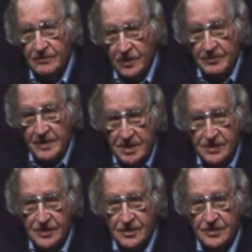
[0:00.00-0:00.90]
what it
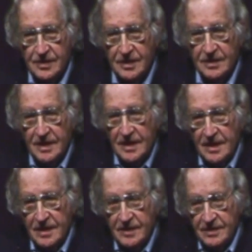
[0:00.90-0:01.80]
means is that
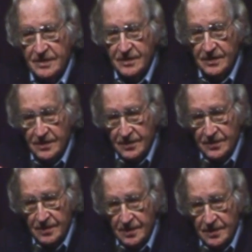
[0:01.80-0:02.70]

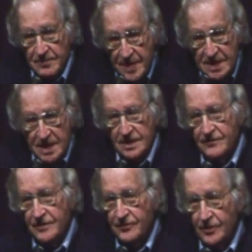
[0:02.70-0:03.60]
the
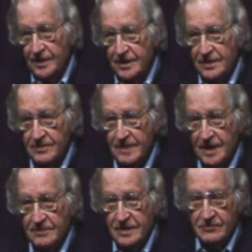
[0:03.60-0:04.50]
meaning of the 14th
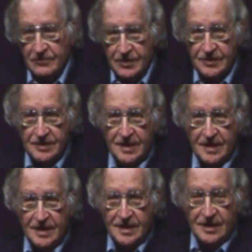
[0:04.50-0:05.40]
Amendment was
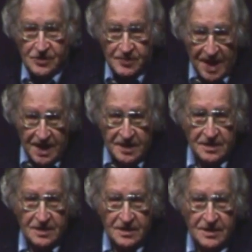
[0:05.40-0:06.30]

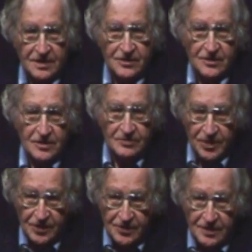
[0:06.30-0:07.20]
expanded so
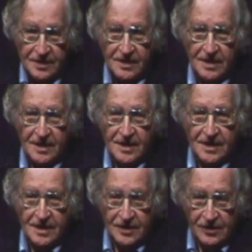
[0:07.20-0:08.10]
that person
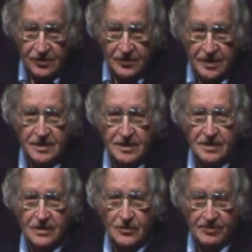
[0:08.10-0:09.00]

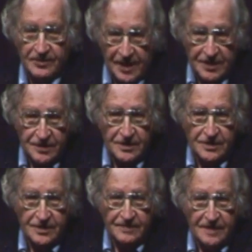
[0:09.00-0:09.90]
included
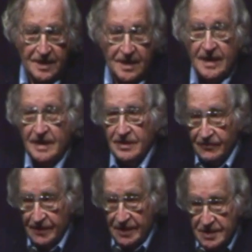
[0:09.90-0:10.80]
corporations. And
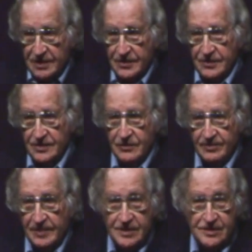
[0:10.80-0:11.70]
over the years,
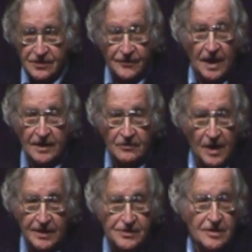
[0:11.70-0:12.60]
corporations have gotten
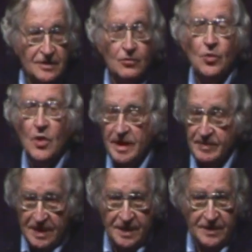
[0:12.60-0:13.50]
rights that are
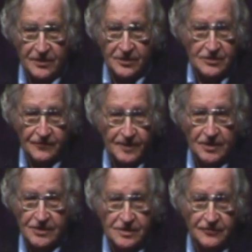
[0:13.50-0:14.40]
way beyond those of
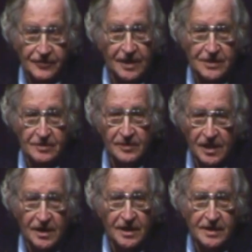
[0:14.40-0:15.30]
persons of flesh and
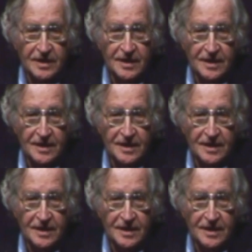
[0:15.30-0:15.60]
blood.